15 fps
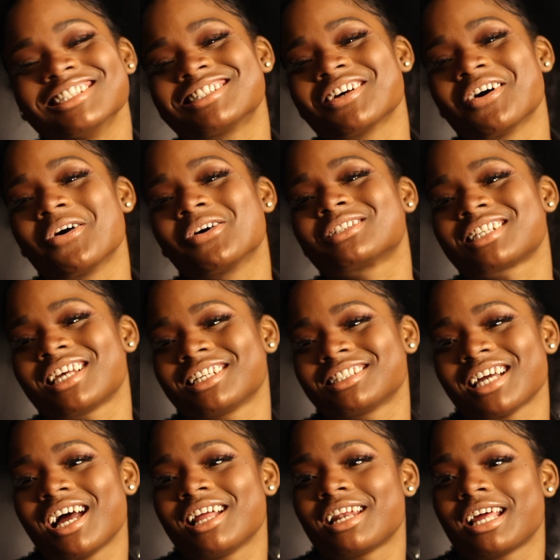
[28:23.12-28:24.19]
so it's like
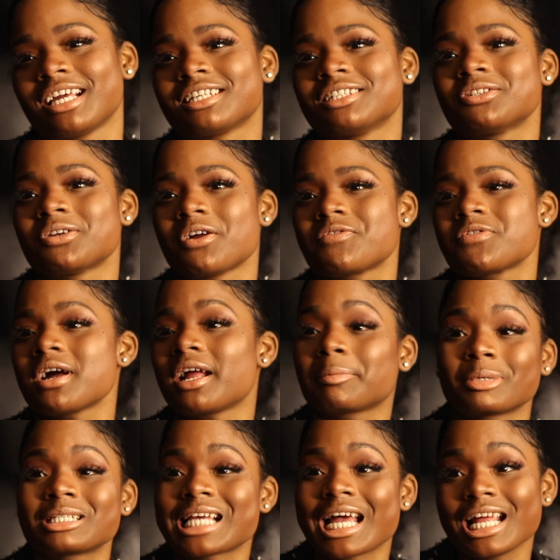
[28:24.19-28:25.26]
that. Like, if you gotta
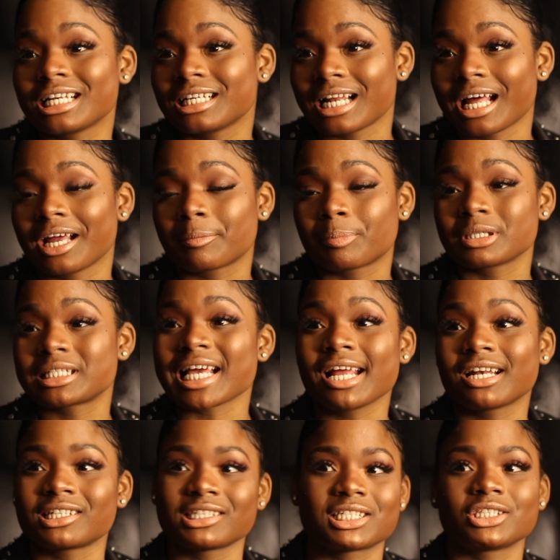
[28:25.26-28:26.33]
pretend
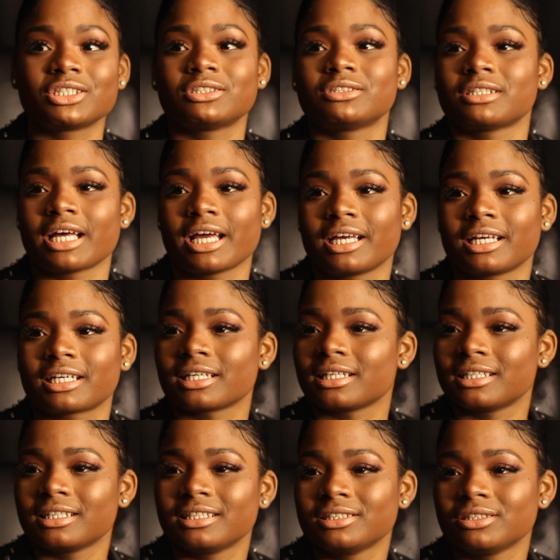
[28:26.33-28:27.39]
until like
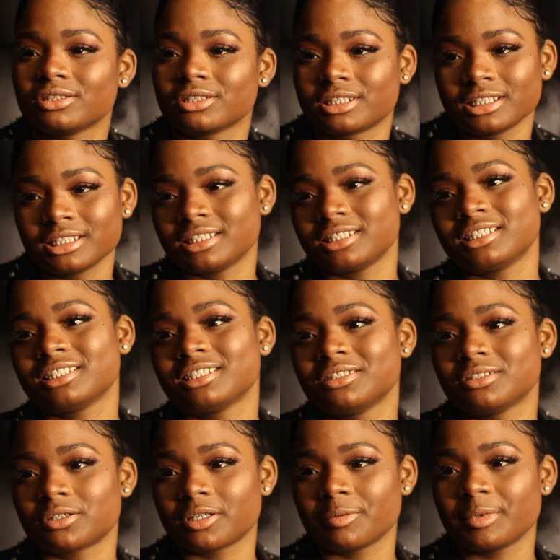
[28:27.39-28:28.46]
you're good.
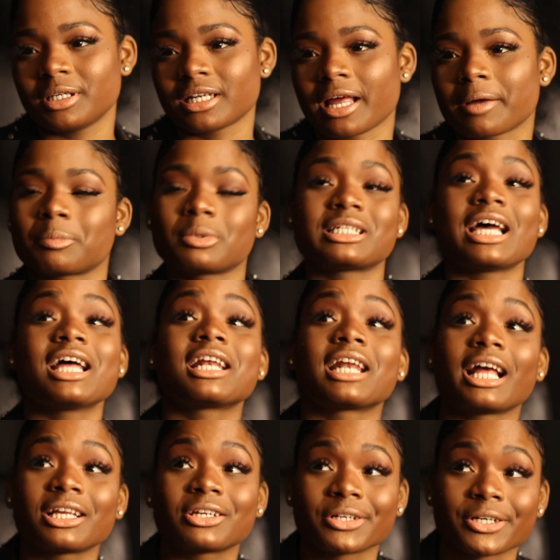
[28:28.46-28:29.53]
You know what I mean? Like pretend
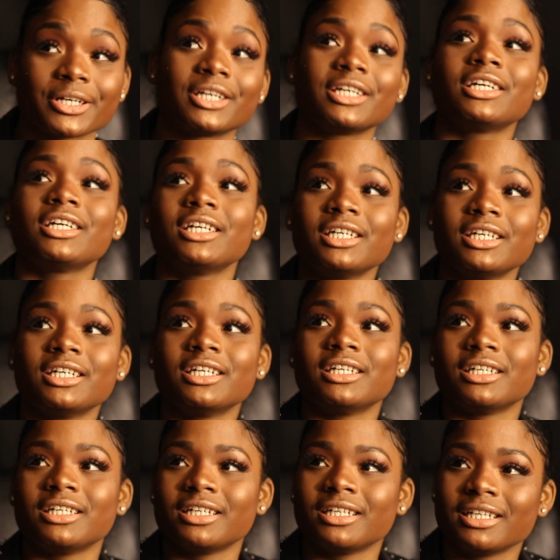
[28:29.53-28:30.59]
like you're
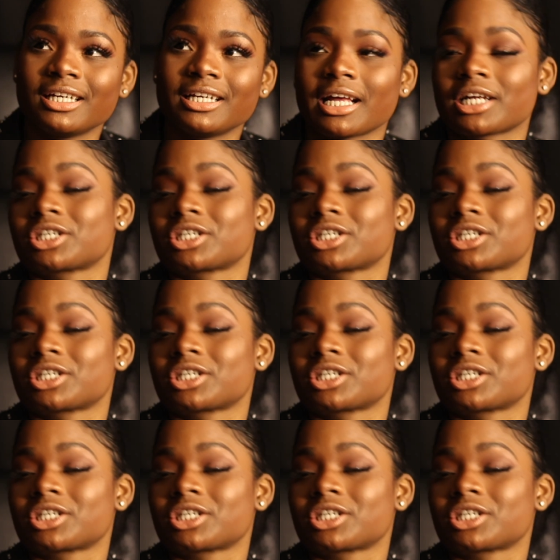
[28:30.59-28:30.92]
an